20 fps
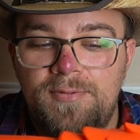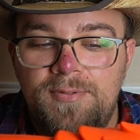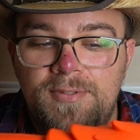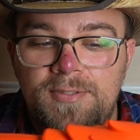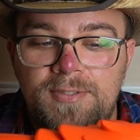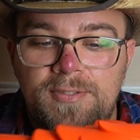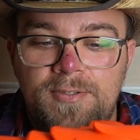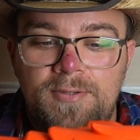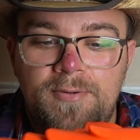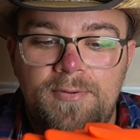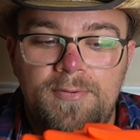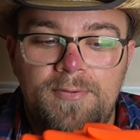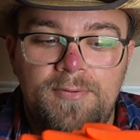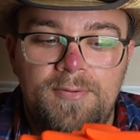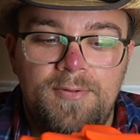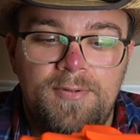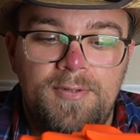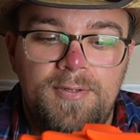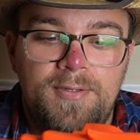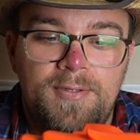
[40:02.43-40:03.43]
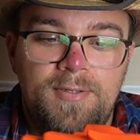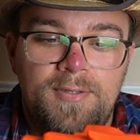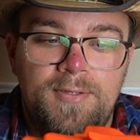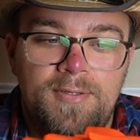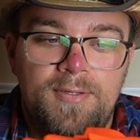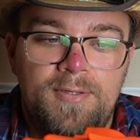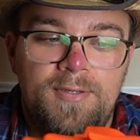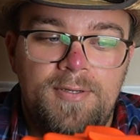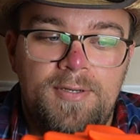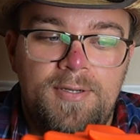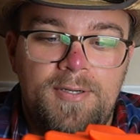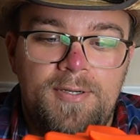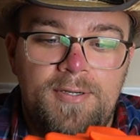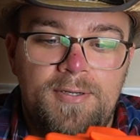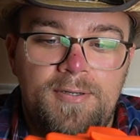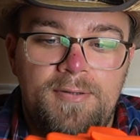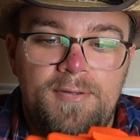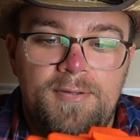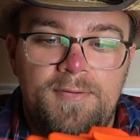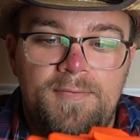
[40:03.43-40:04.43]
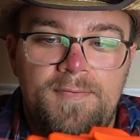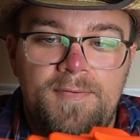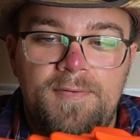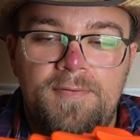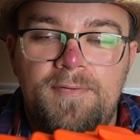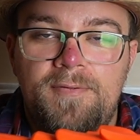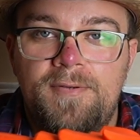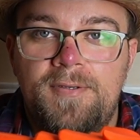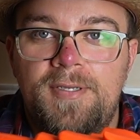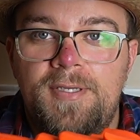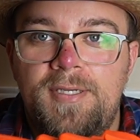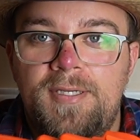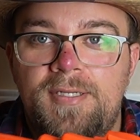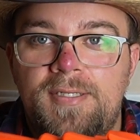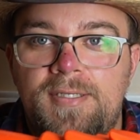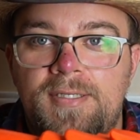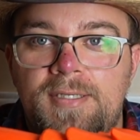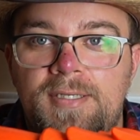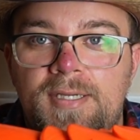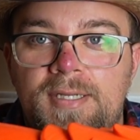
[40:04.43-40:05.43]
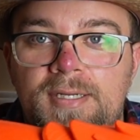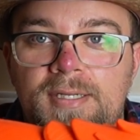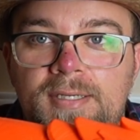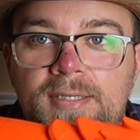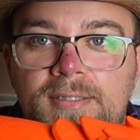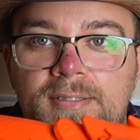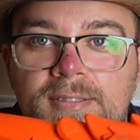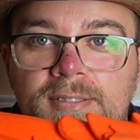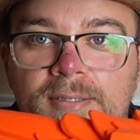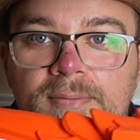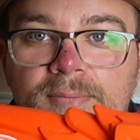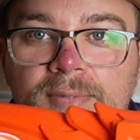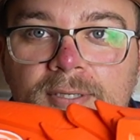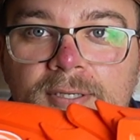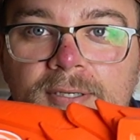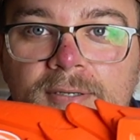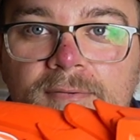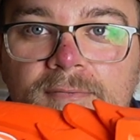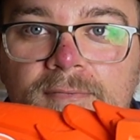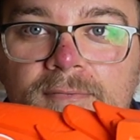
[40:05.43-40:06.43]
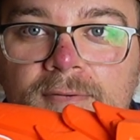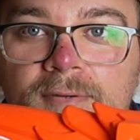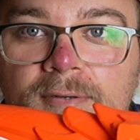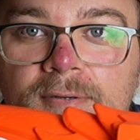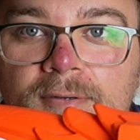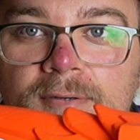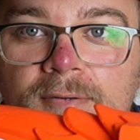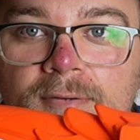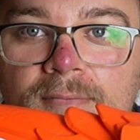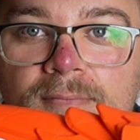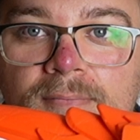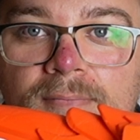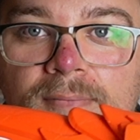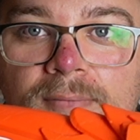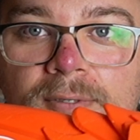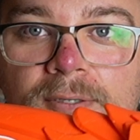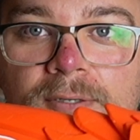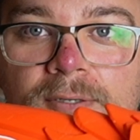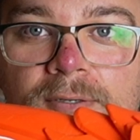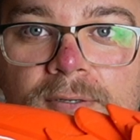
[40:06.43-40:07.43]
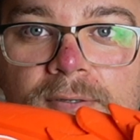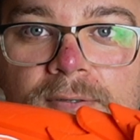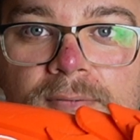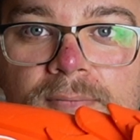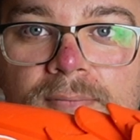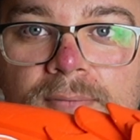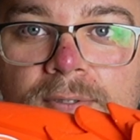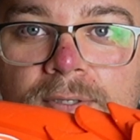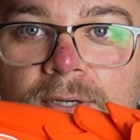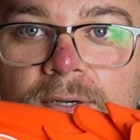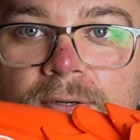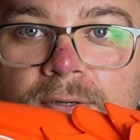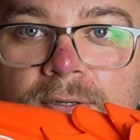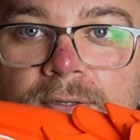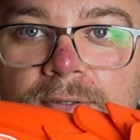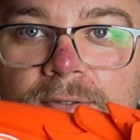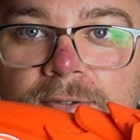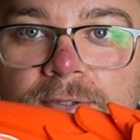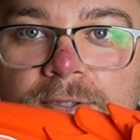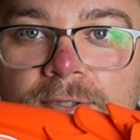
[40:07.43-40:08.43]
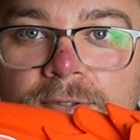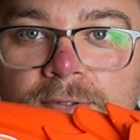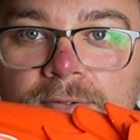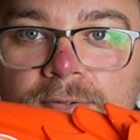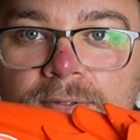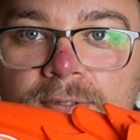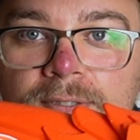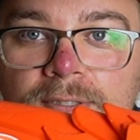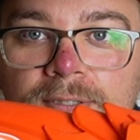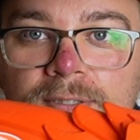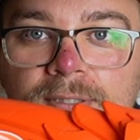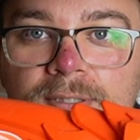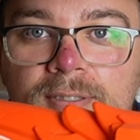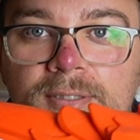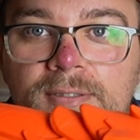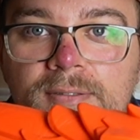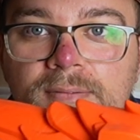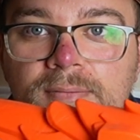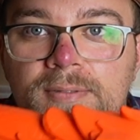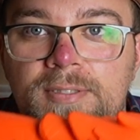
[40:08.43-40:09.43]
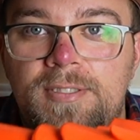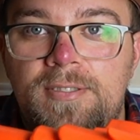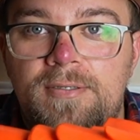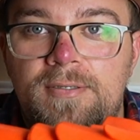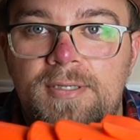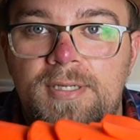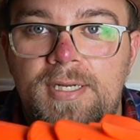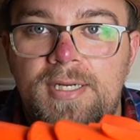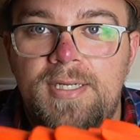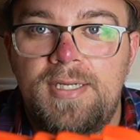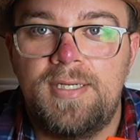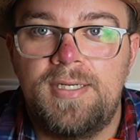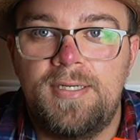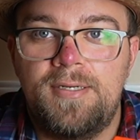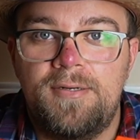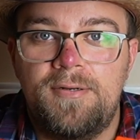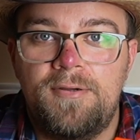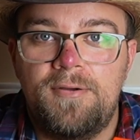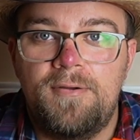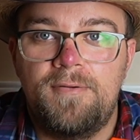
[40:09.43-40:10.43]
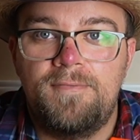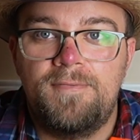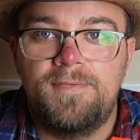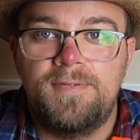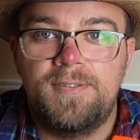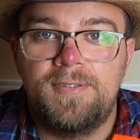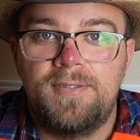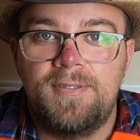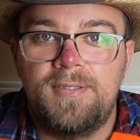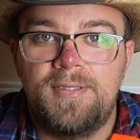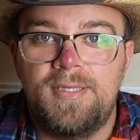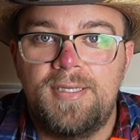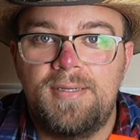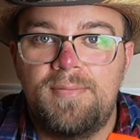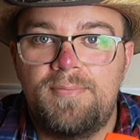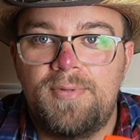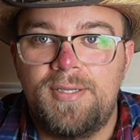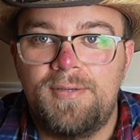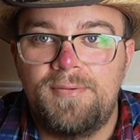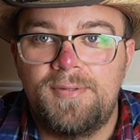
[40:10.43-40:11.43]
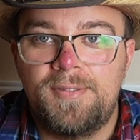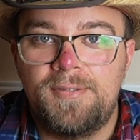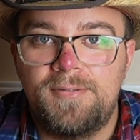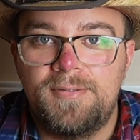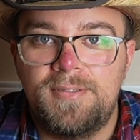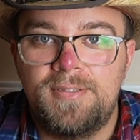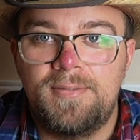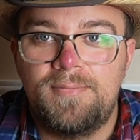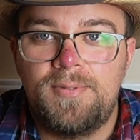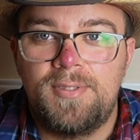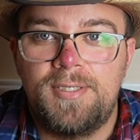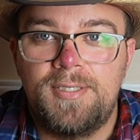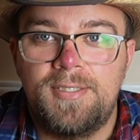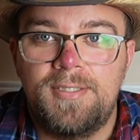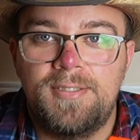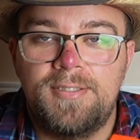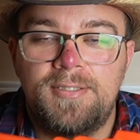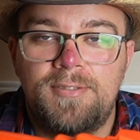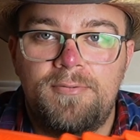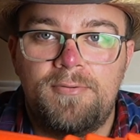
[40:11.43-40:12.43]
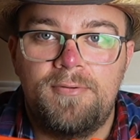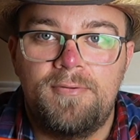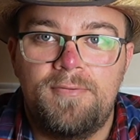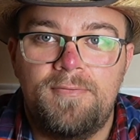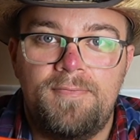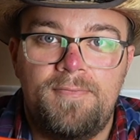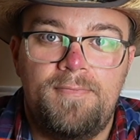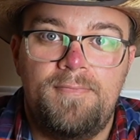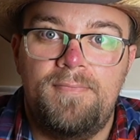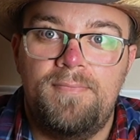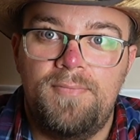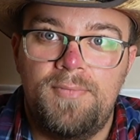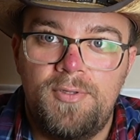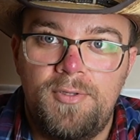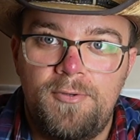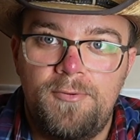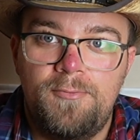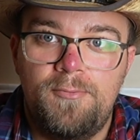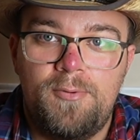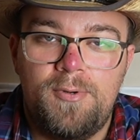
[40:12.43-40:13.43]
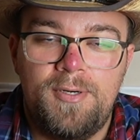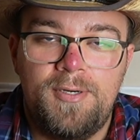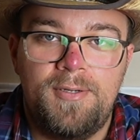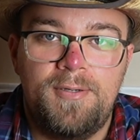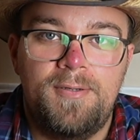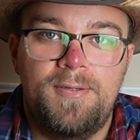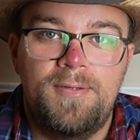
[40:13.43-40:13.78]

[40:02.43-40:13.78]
so if you're looking into getting something for your younger children to start getting into Nerf so that they can play with their siblings, or if you want to